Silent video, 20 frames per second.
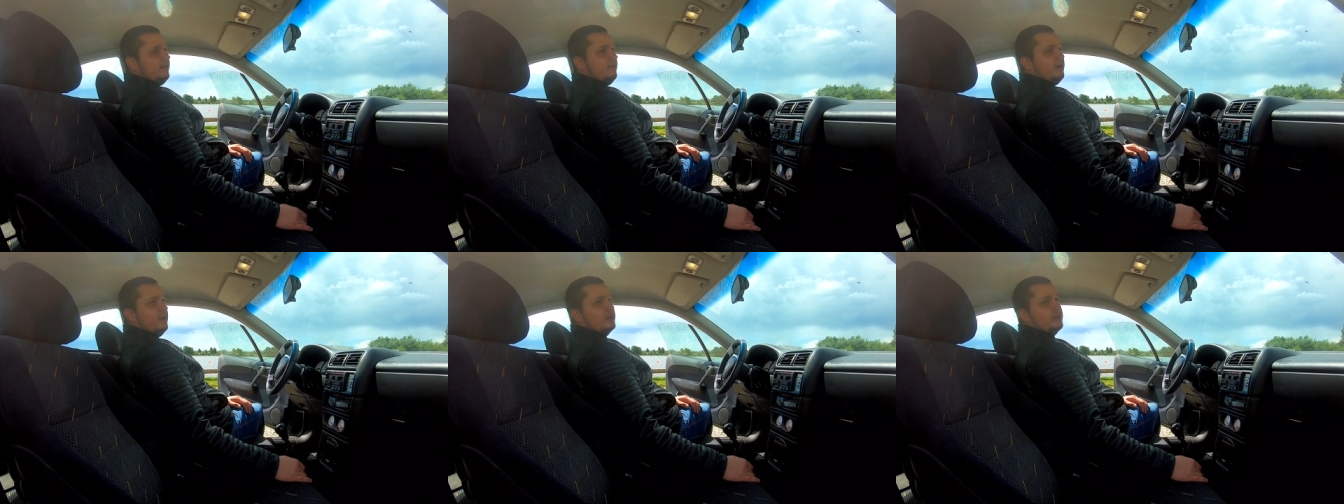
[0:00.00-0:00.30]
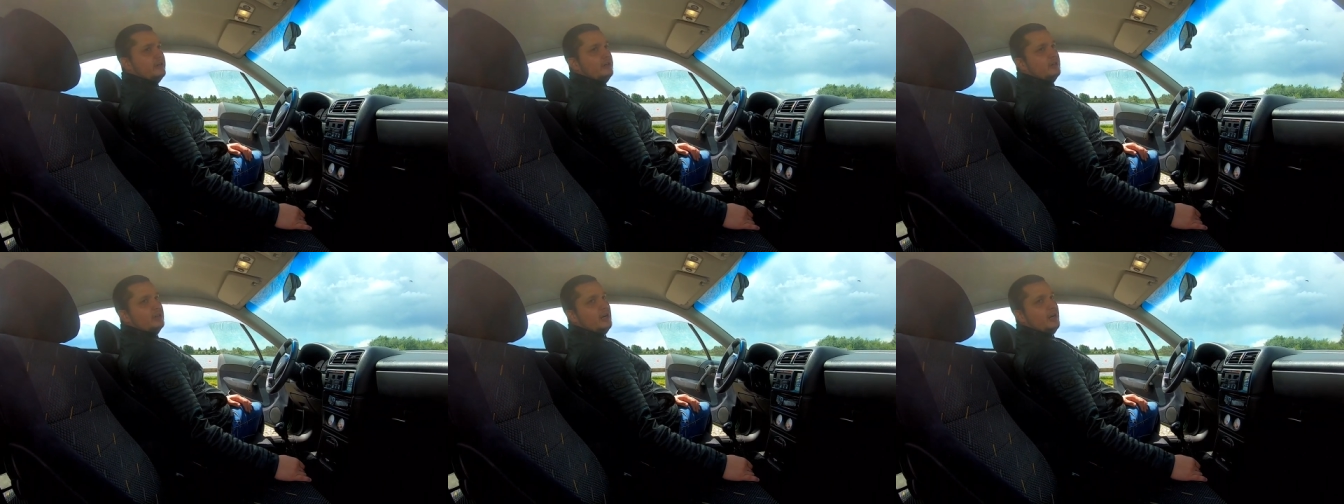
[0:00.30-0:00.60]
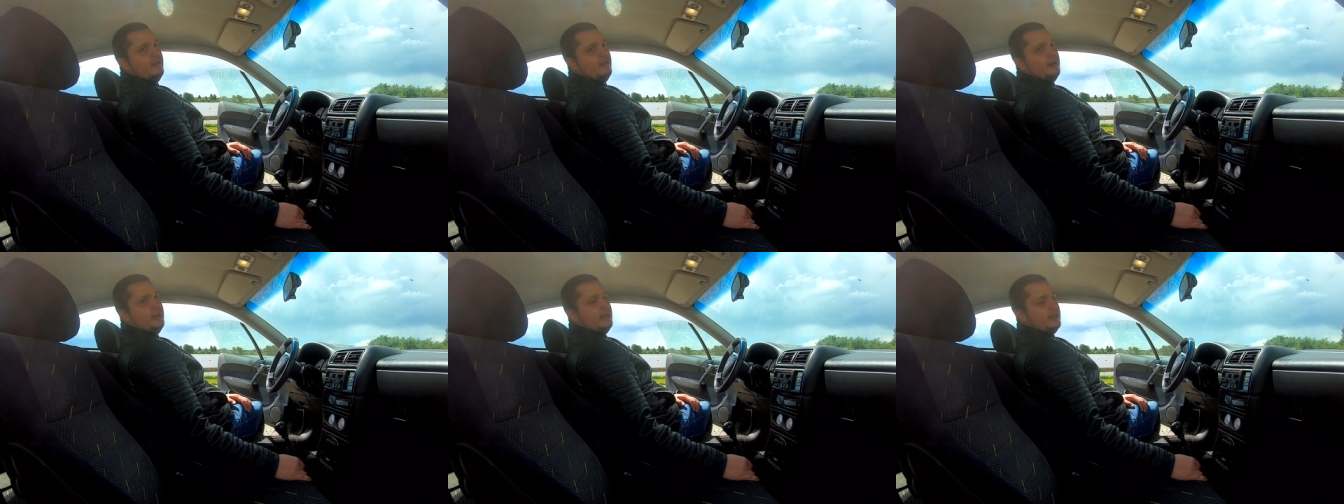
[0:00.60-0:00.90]
Vauxhall
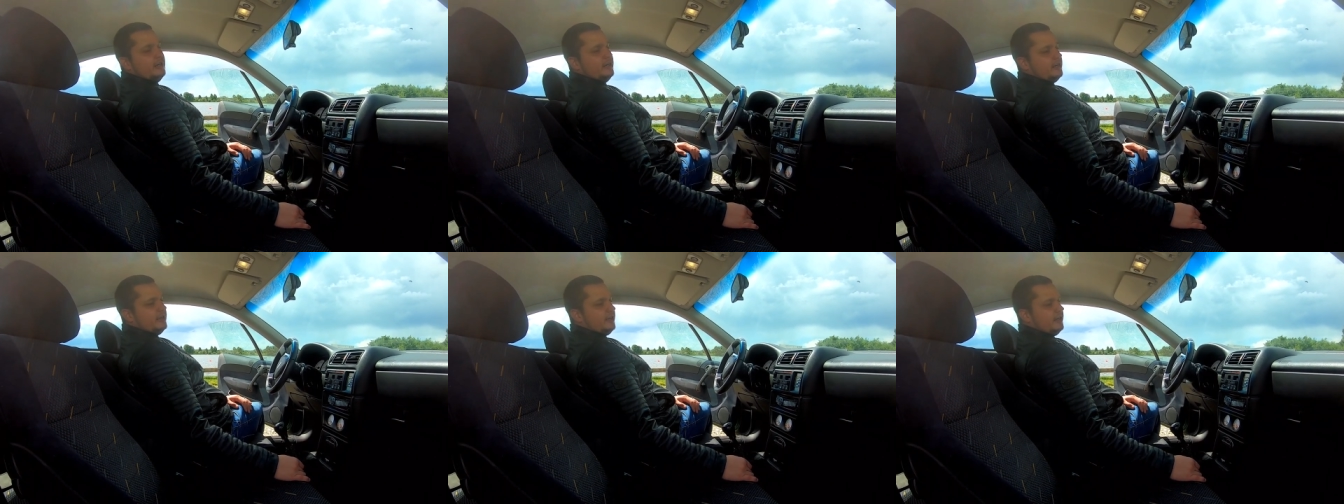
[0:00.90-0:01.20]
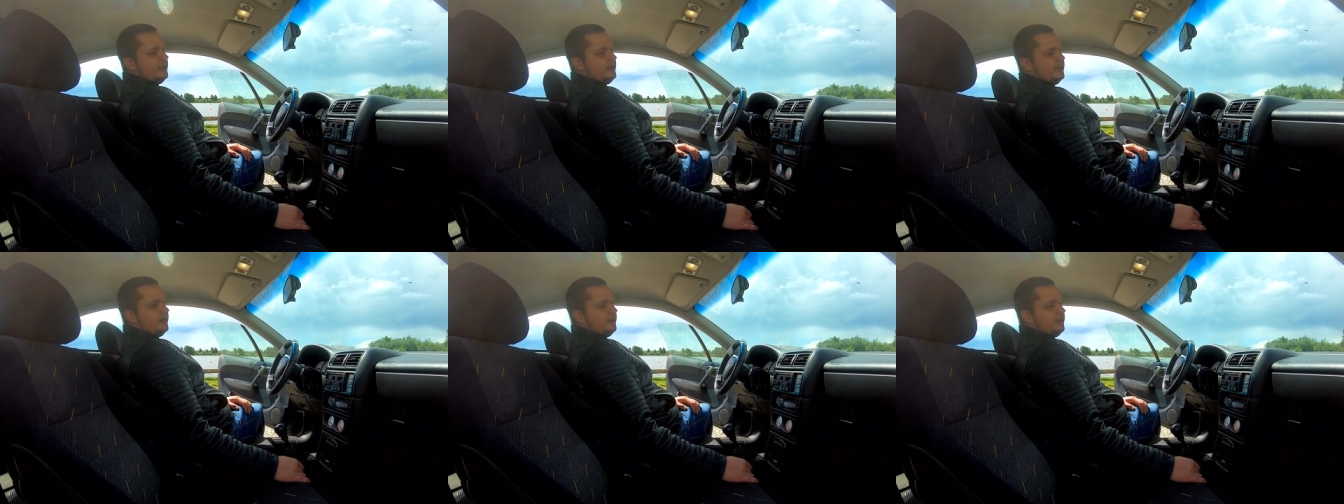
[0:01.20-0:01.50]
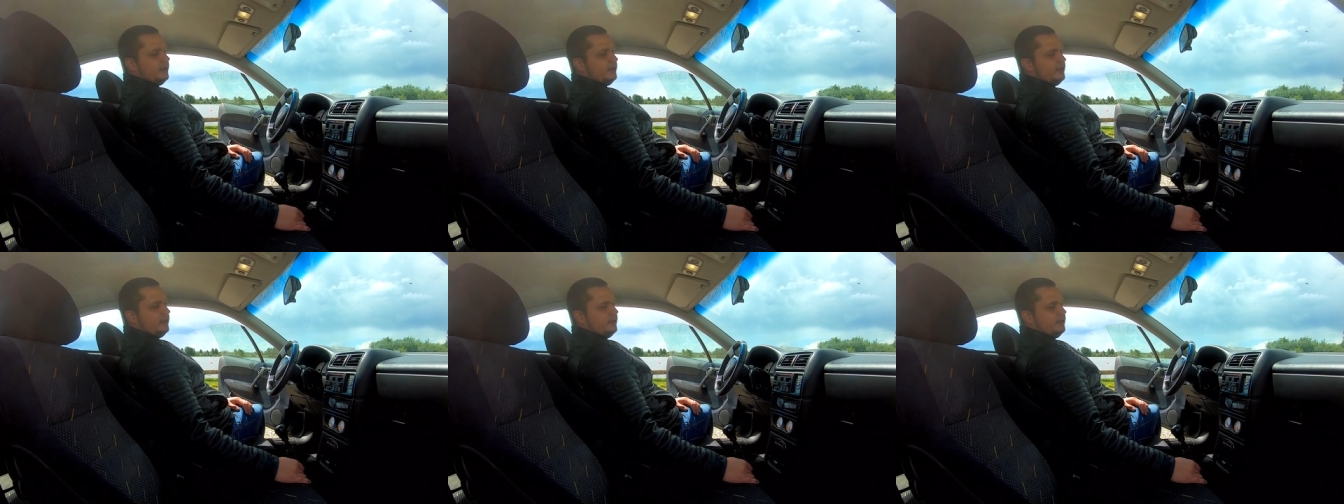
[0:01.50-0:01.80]
Cavalier in
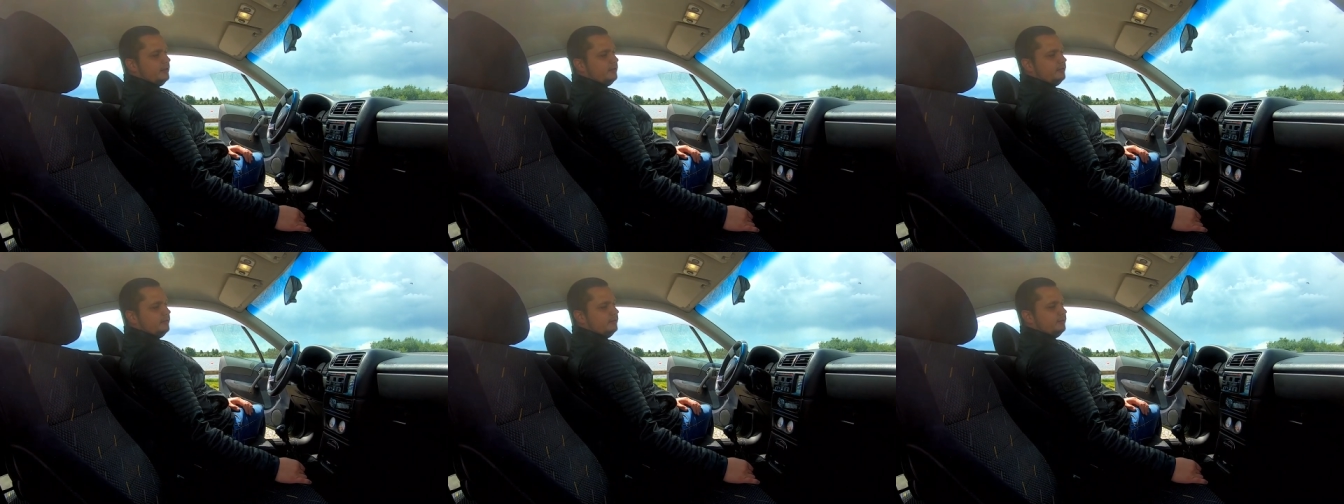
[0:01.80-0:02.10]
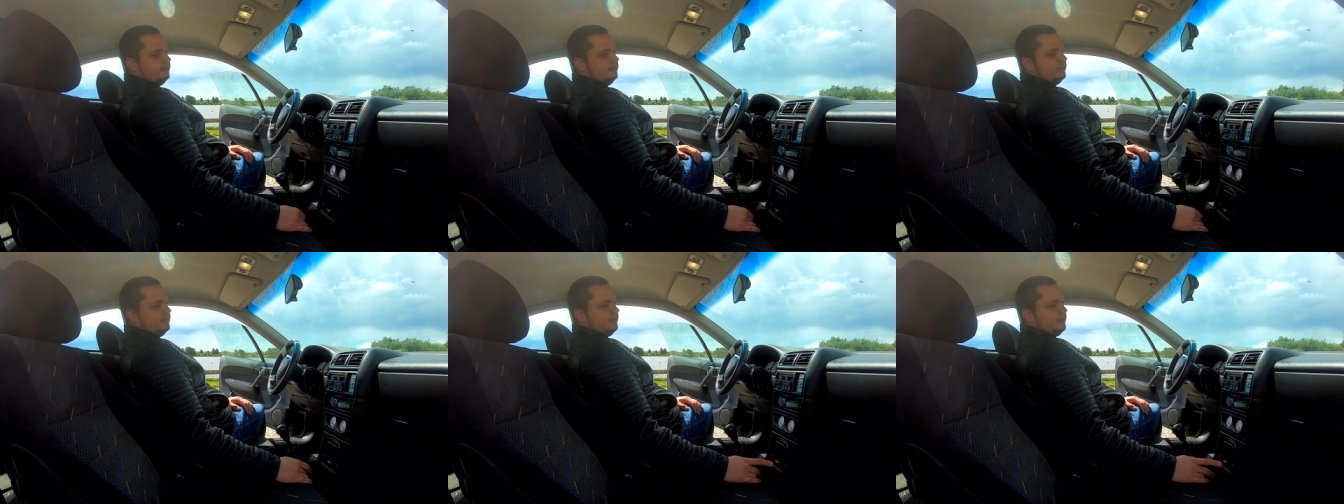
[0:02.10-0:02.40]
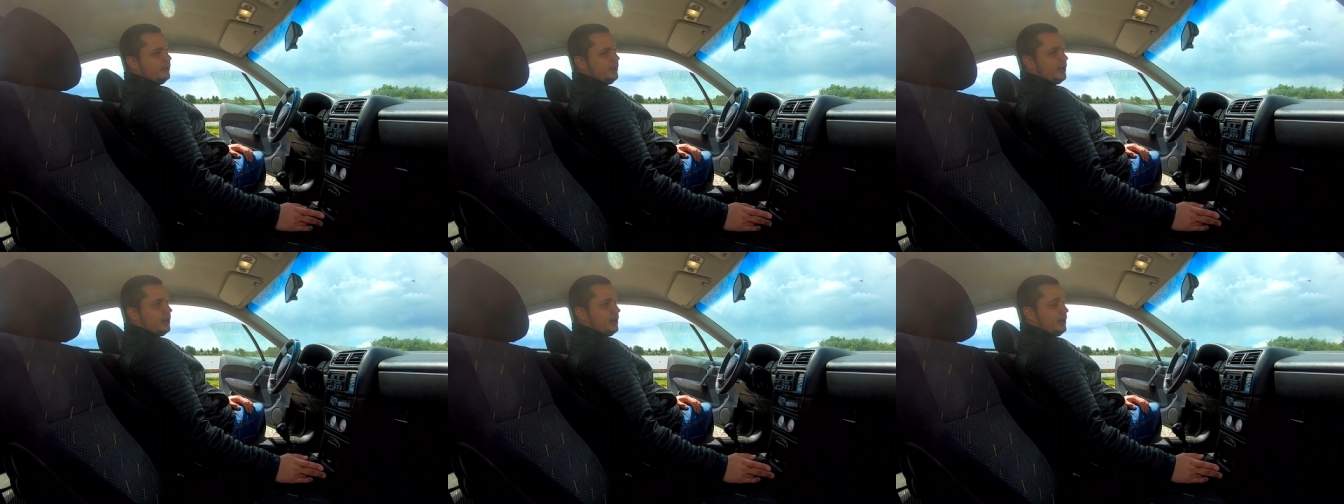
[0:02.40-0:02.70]

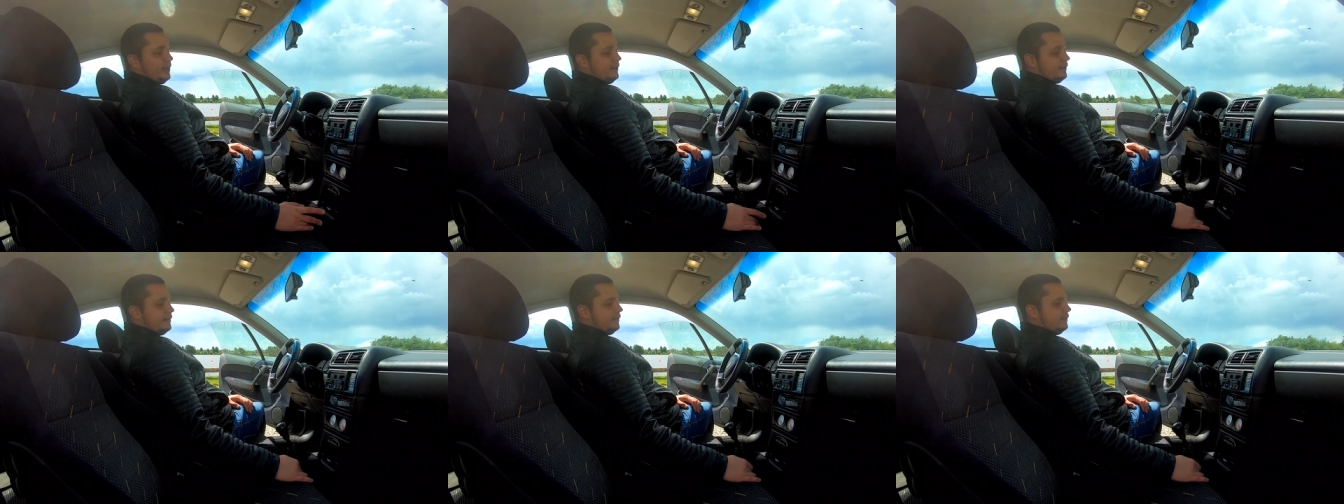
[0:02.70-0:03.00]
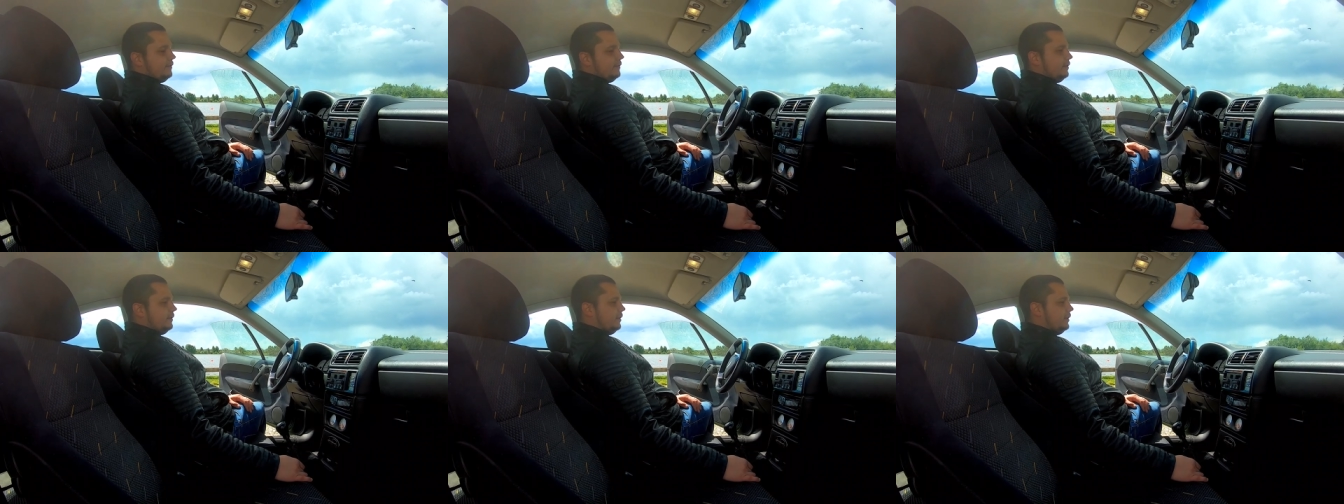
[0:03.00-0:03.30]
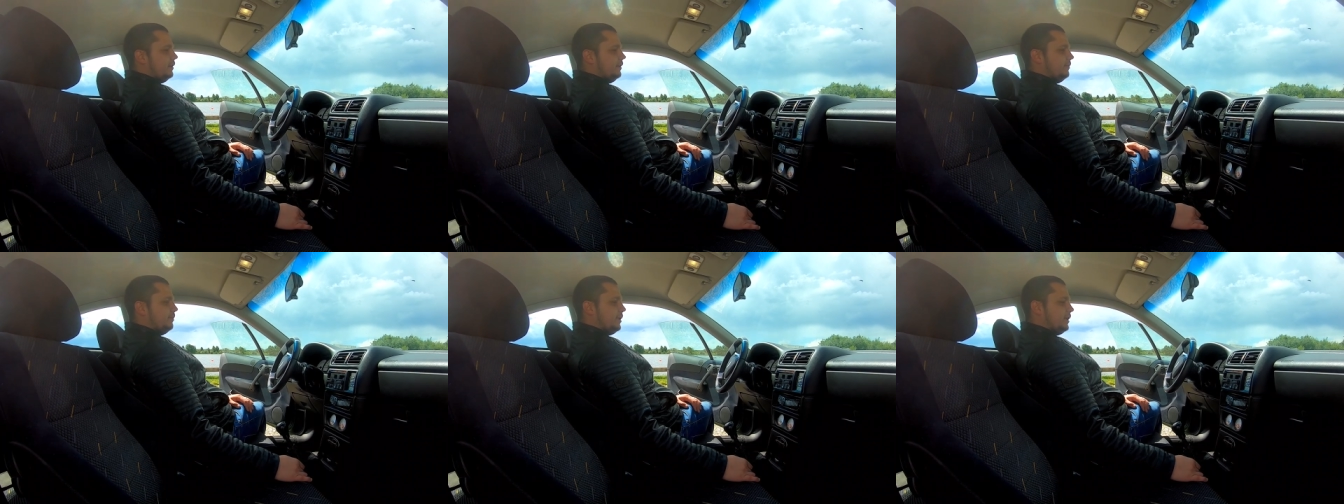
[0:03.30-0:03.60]
England,
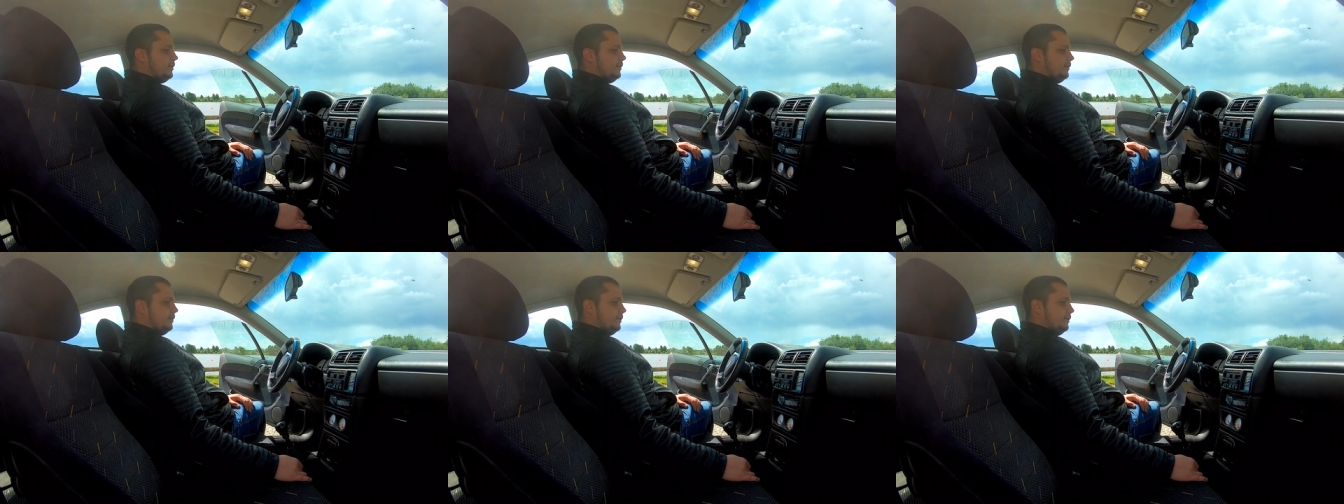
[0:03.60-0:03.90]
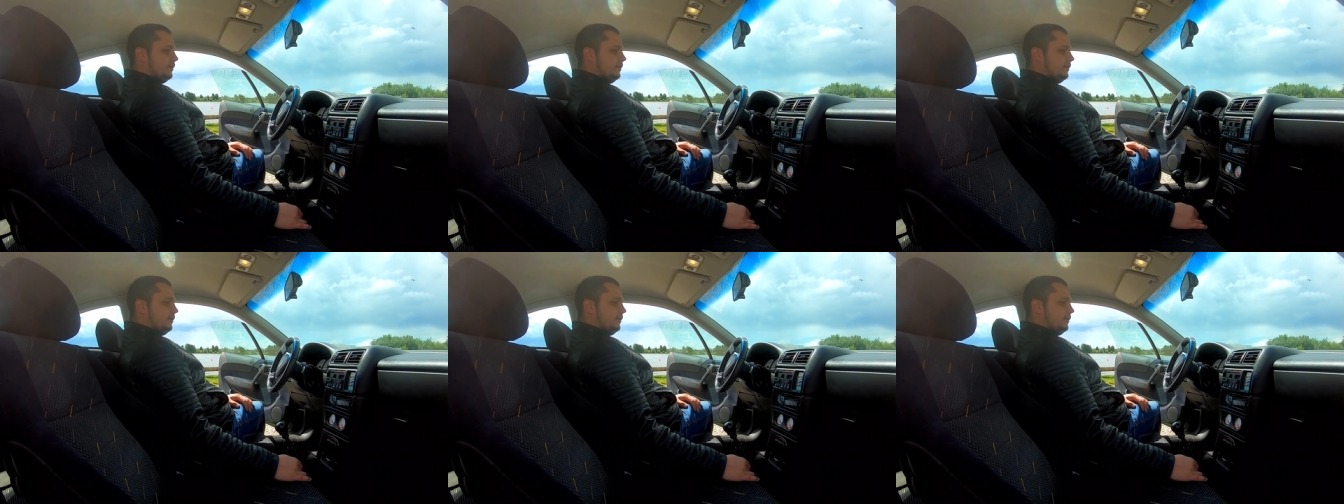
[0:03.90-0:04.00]
but